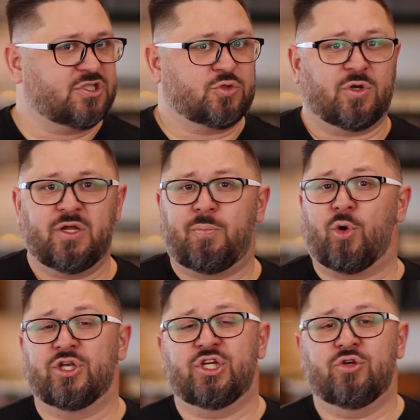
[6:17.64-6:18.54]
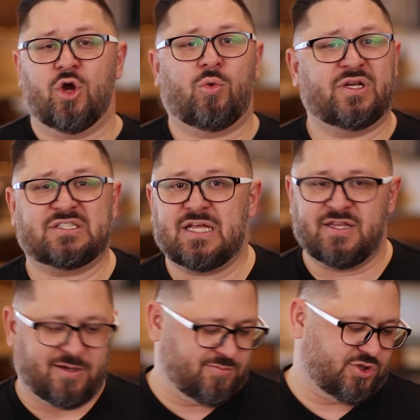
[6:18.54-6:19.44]
this is really important. You don't wanna
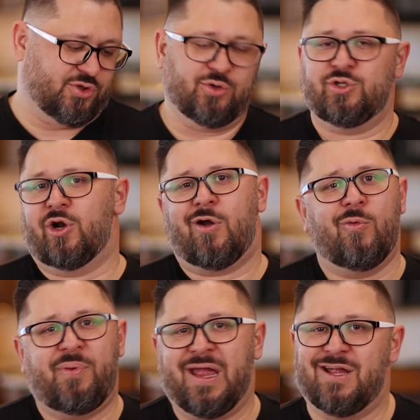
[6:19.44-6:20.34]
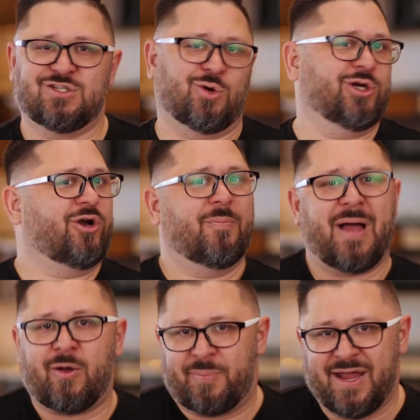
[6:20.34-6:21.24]
send them to your homepage or your
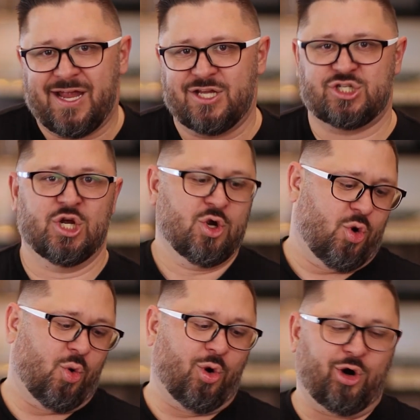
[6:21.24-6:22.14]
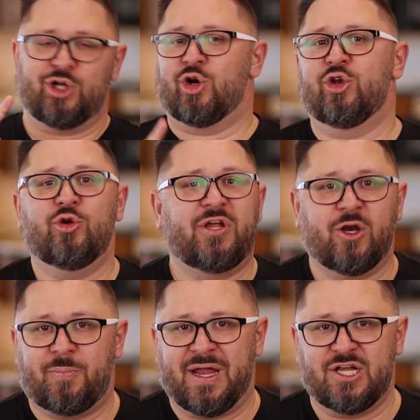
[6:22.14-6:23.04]
about page or your new
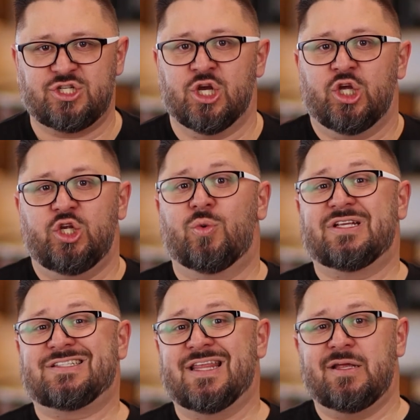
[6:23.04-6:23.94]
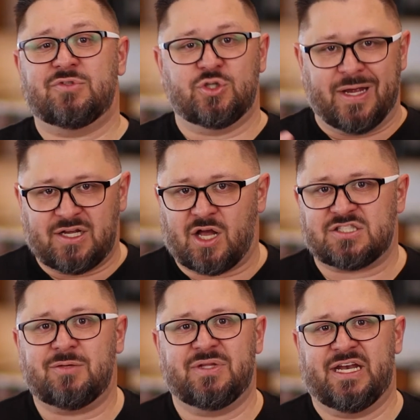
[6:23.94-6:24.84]
here page. You wanna send them to a
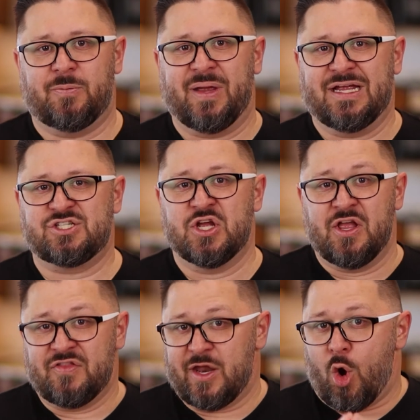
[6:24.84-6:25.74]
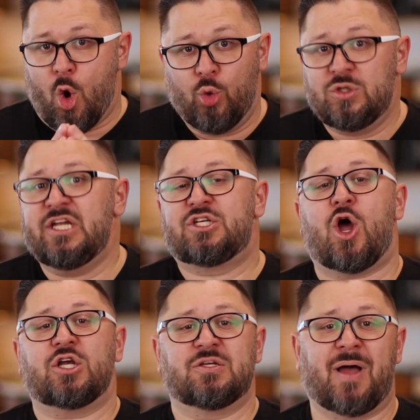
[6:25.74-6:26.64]
custom landing page that only
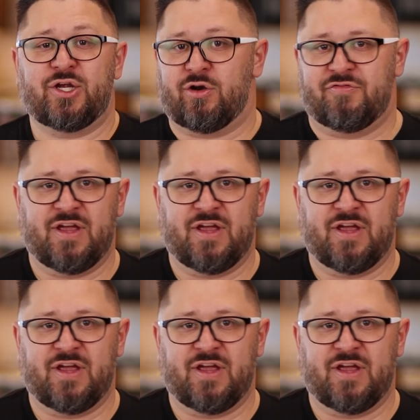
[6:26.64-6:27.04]
talks about your